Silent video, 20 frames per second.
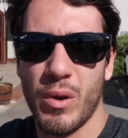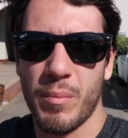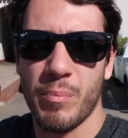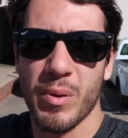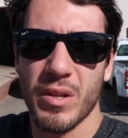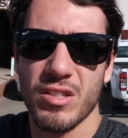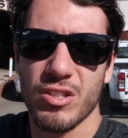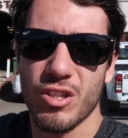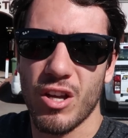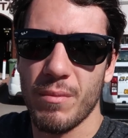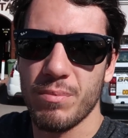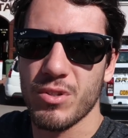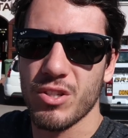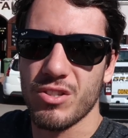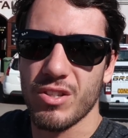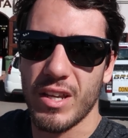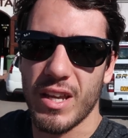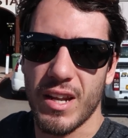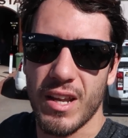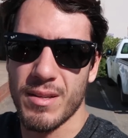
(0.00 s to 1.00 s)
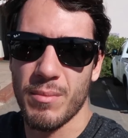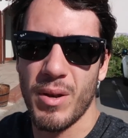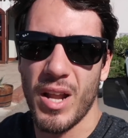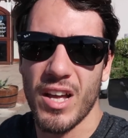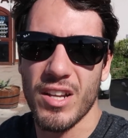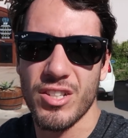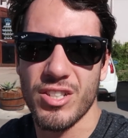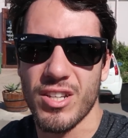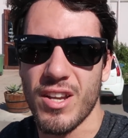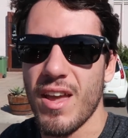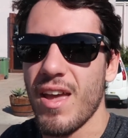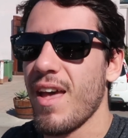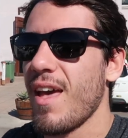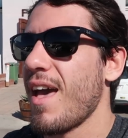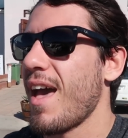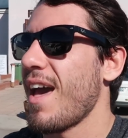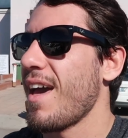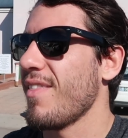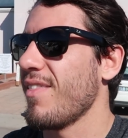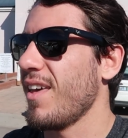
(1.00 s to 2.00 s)
a quick pit stop just to get some lunch
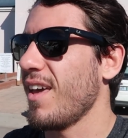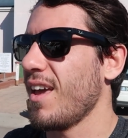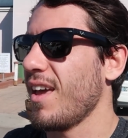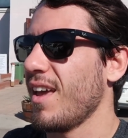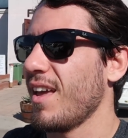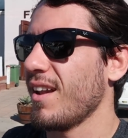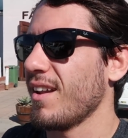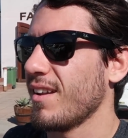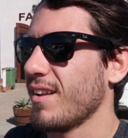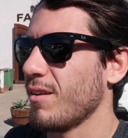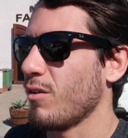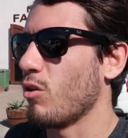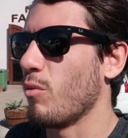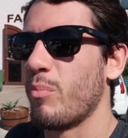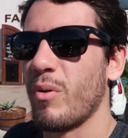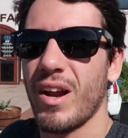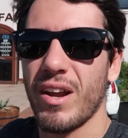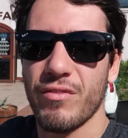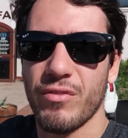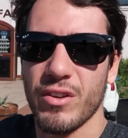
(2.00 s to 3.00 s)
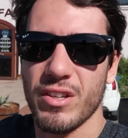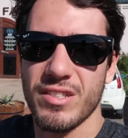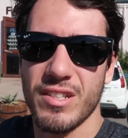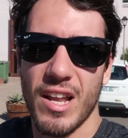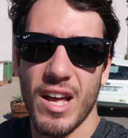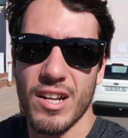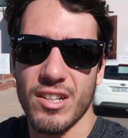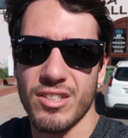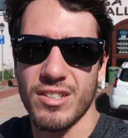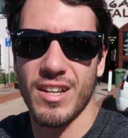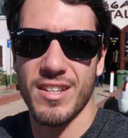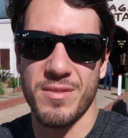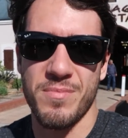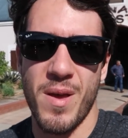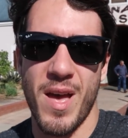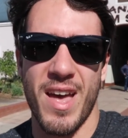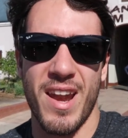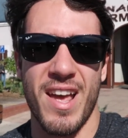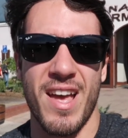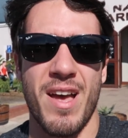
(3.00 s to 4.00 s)
and then, or breakfast, lunch,
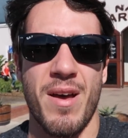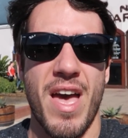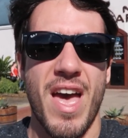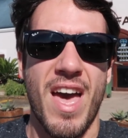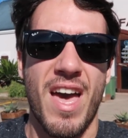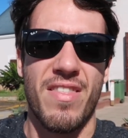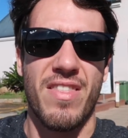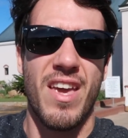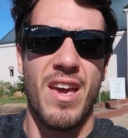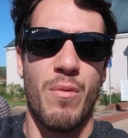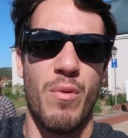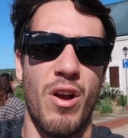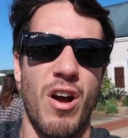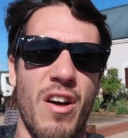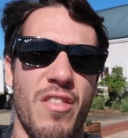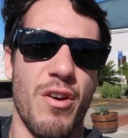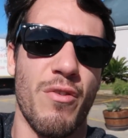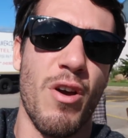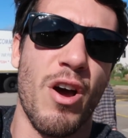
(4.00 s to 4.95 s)
doesn't matter. And then we're on